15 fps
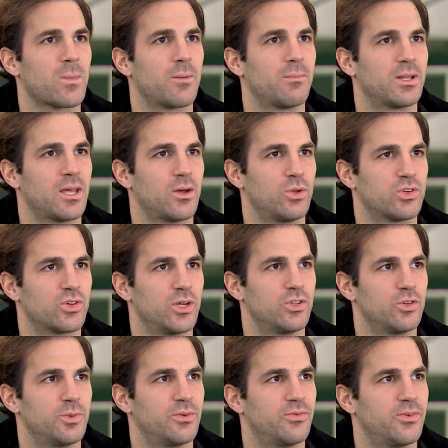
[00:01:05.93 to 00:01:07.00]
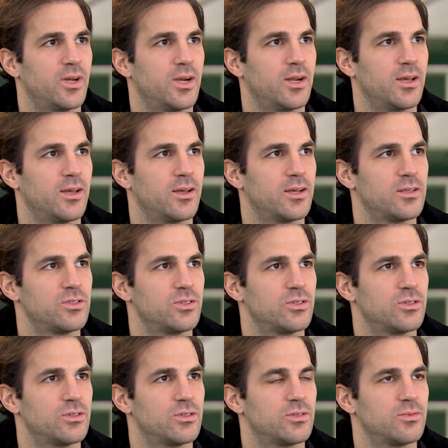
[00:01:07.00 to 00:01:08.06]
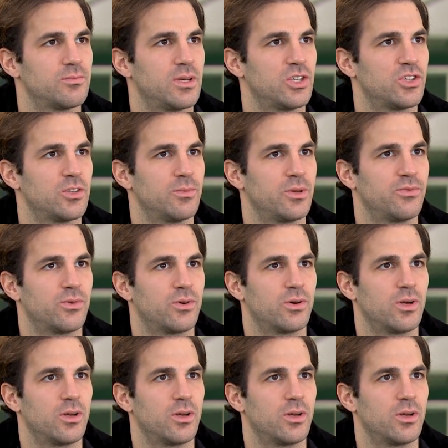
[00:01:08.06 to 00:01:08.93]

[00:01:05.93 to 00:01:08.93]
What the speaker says: but I will try to be fair. As you mentioned before,